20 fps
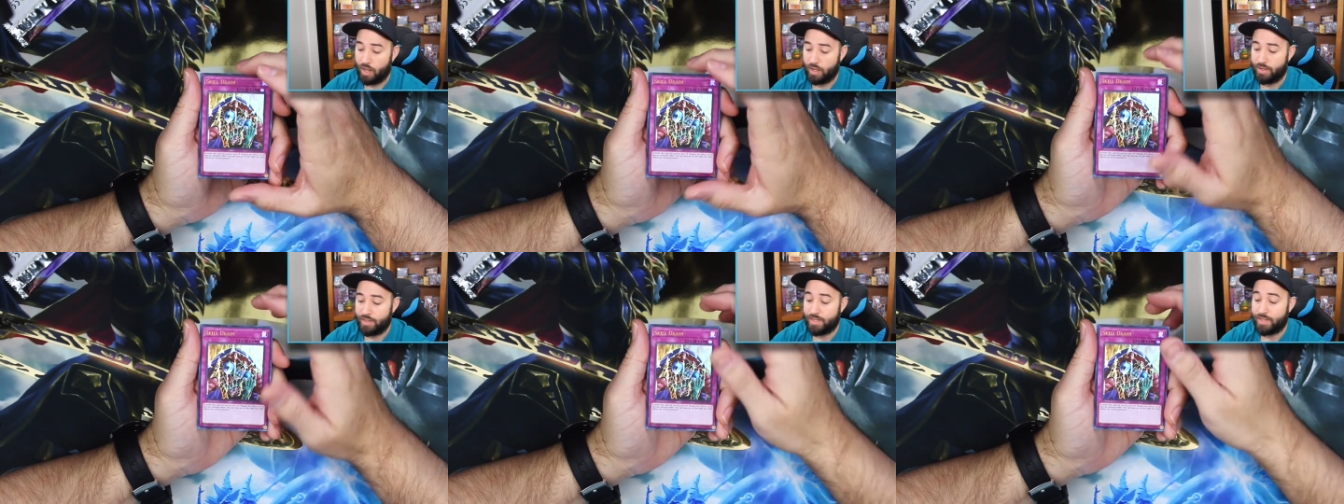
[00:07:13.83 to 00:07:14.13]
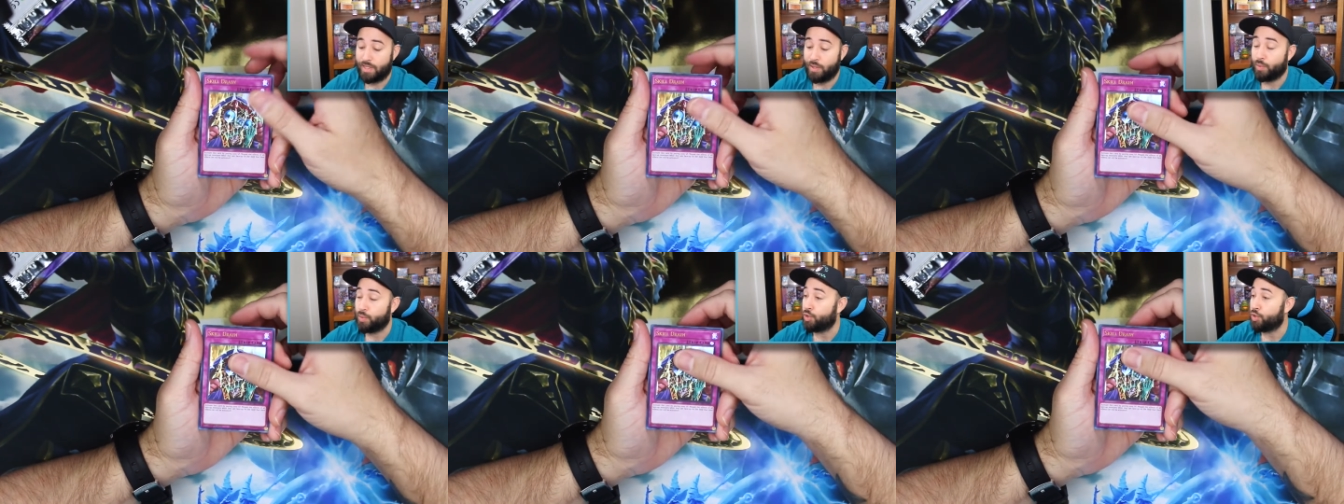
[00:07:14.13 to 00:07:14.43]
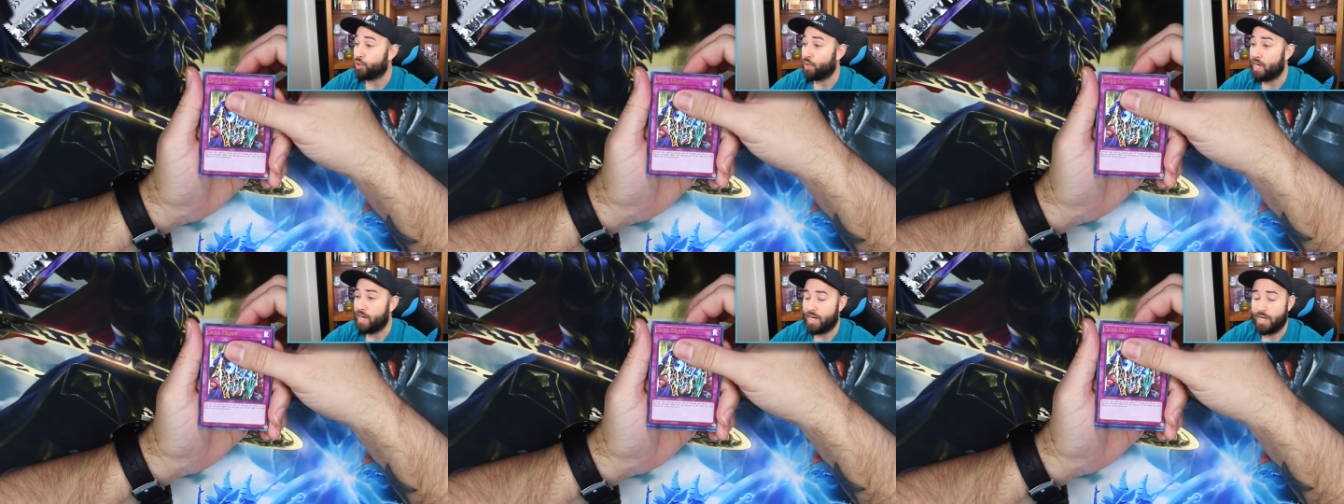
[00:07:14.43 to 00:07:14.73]
skill
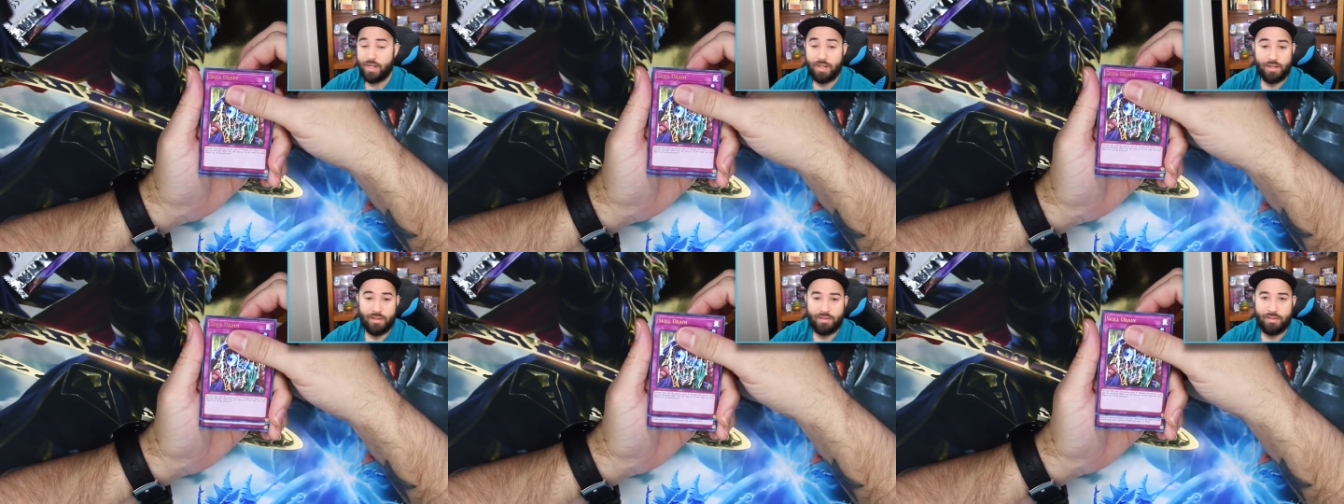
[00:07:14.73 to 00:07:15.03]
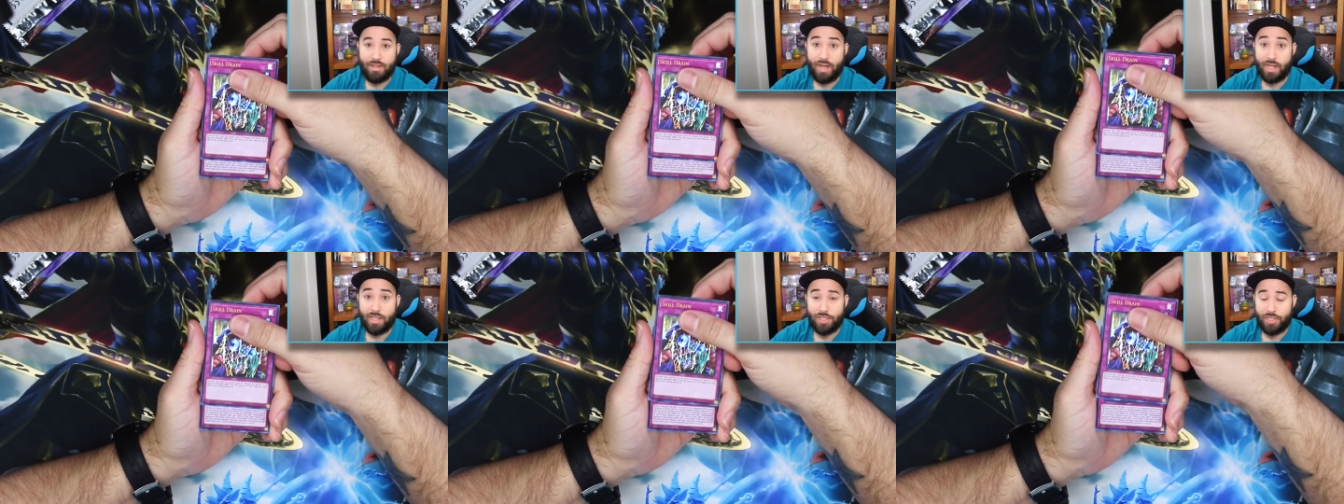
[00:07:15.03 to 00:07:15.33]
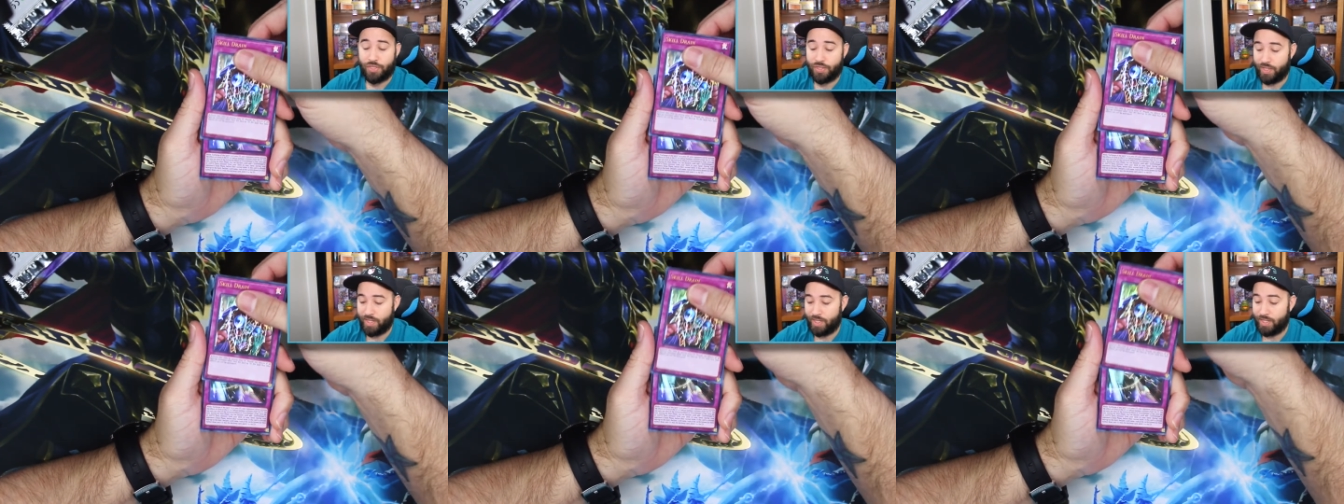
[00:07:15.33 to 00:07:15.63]
drain, not
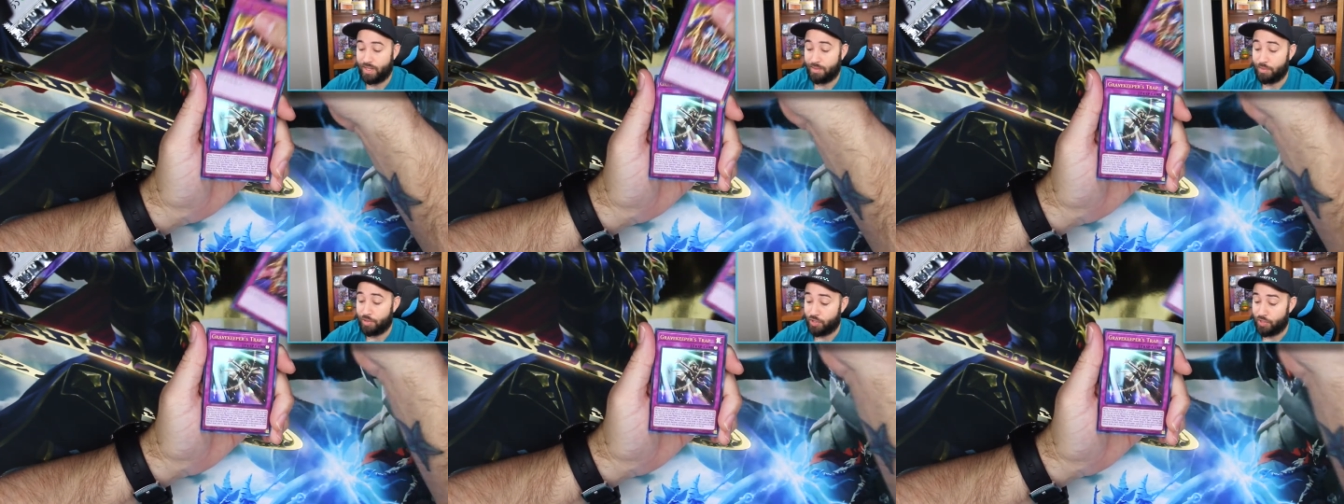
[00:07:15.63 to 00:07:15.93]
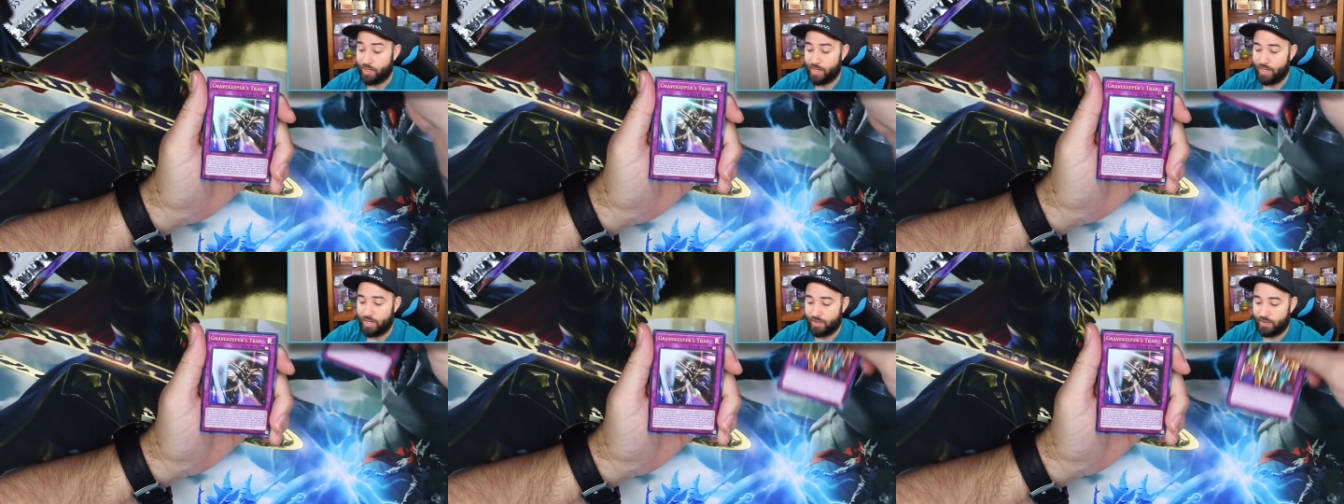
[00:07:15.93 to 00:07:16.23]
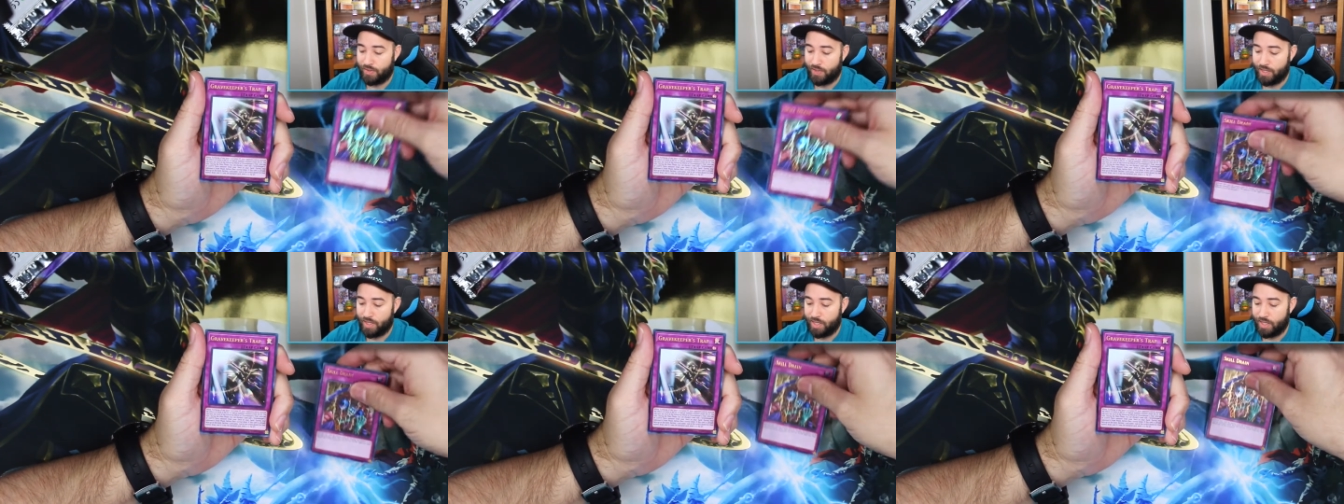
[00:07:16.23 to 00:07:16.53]
strain. I'm straining to
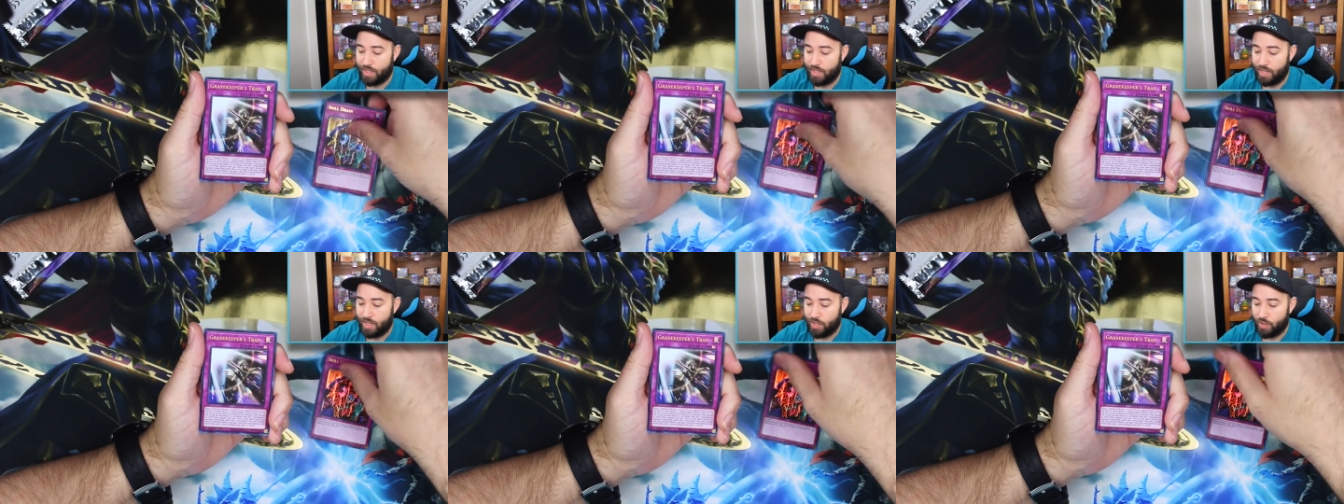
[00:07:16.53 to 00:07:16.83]
say it.